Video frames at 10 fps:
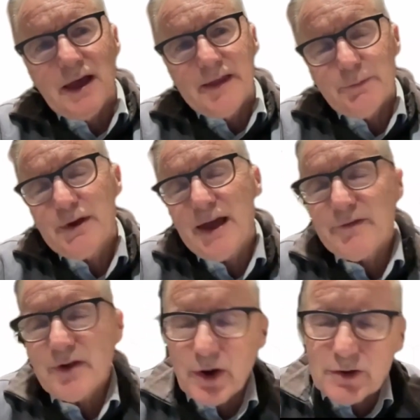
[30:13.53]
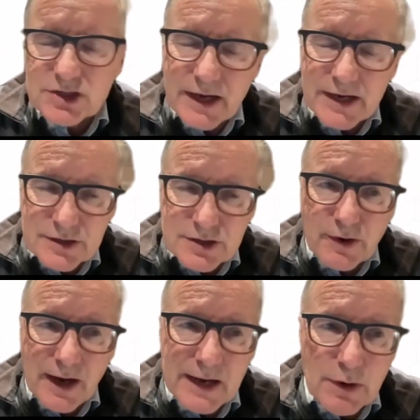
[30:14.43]
And then we have our own study in
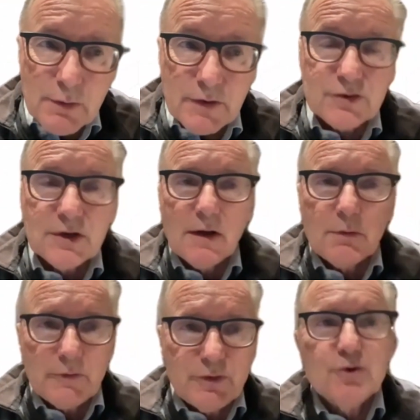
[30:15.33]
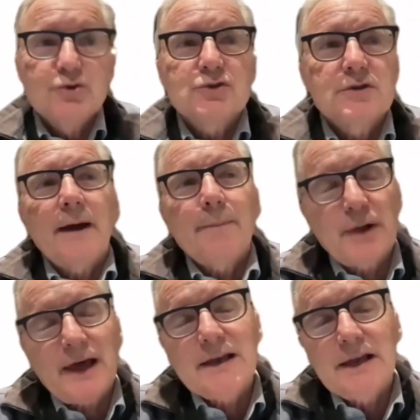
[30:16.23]
Australia where we've used
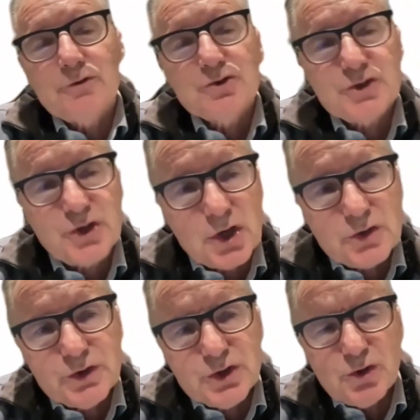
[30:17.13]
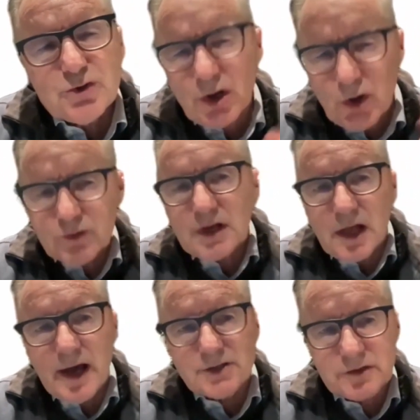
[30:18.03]
blood levels to dose reduce along the
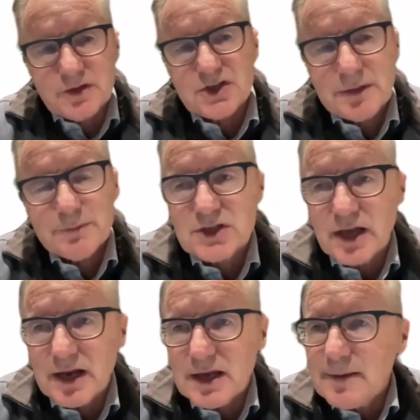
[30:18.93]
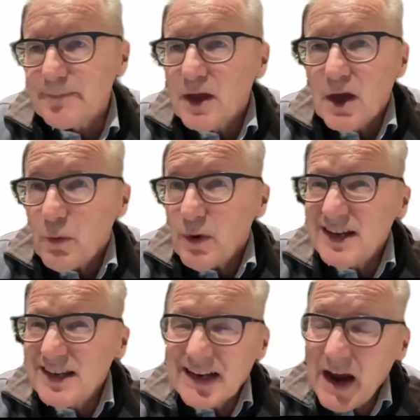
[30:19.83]
lines of the STIM study, where
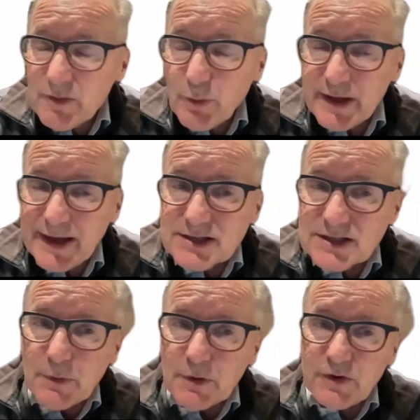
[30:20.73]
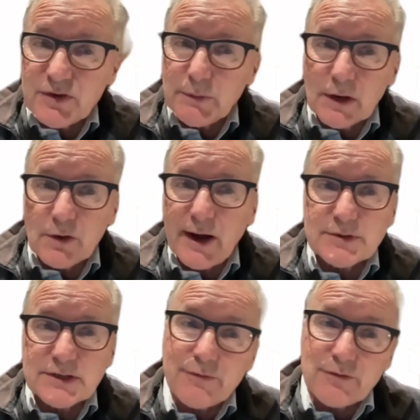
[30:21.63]
nearly everybody ends up on 50
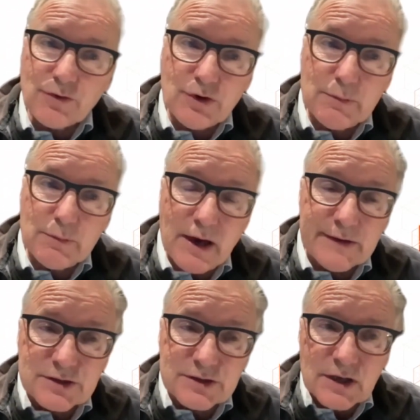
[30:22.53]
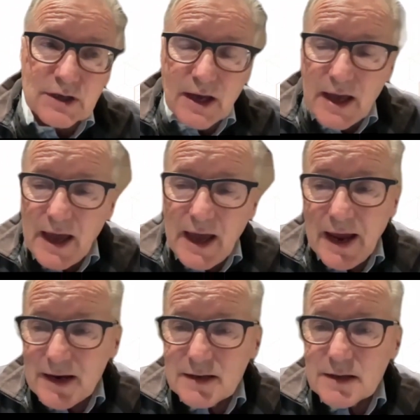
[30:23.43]
milligrams after 3 months.
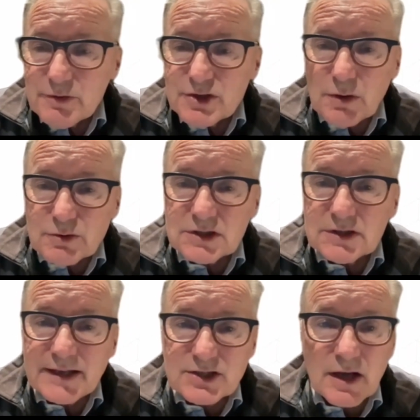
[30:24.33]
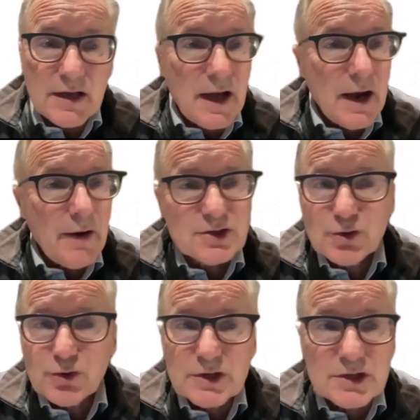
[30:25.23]
And the results in that study are as
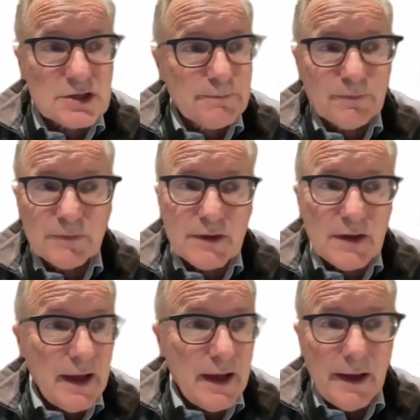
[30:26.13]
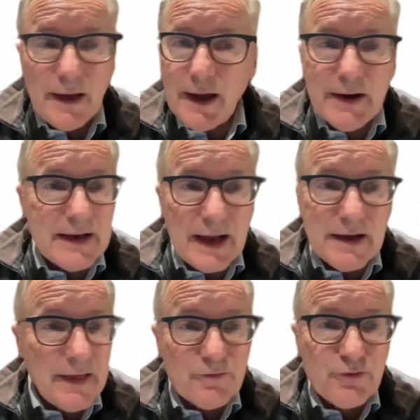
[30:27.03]
good as
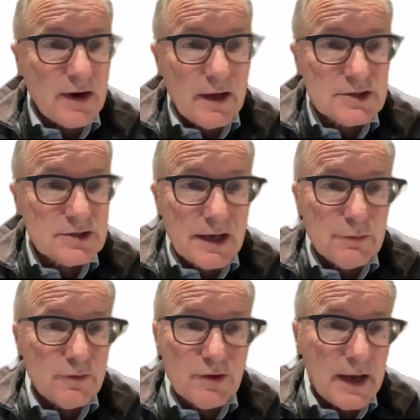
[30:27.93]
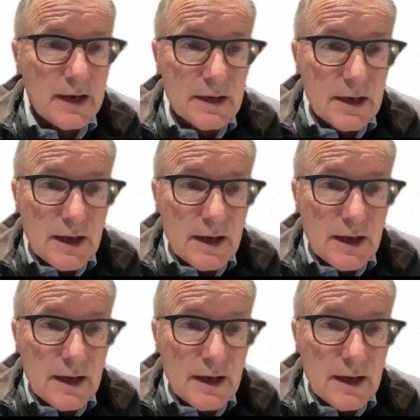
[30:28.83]
any other frontline study we've done.